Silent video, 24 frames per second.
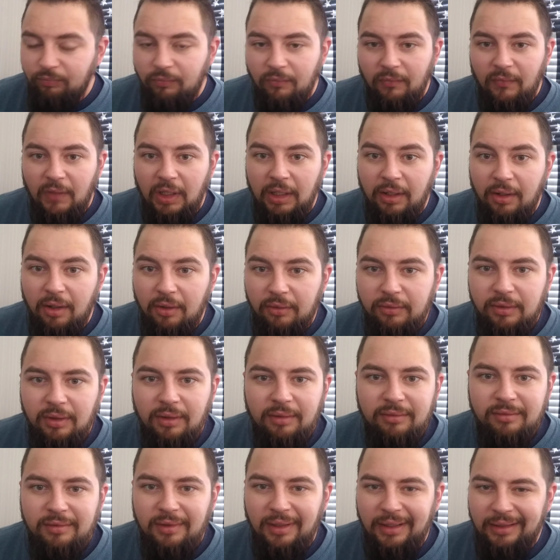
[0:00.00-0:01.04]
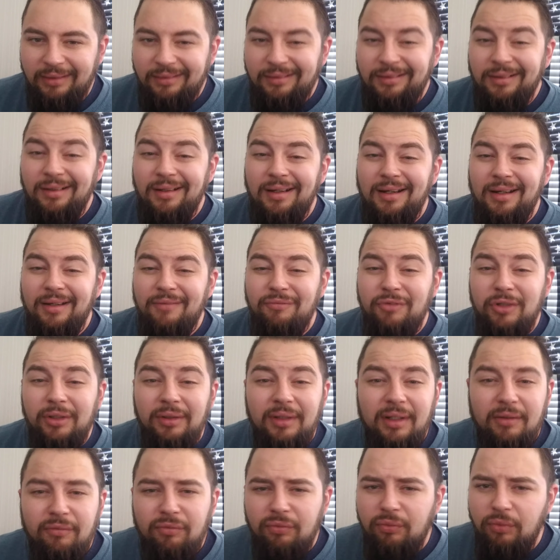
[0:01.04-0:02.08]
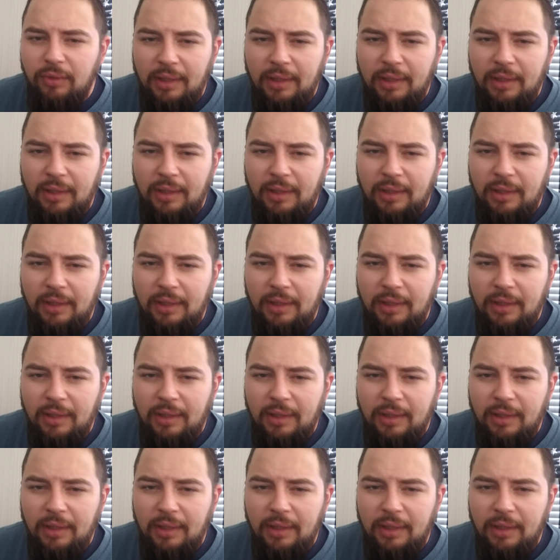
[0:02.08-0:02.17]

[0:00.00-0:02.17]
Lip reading: It's like if you live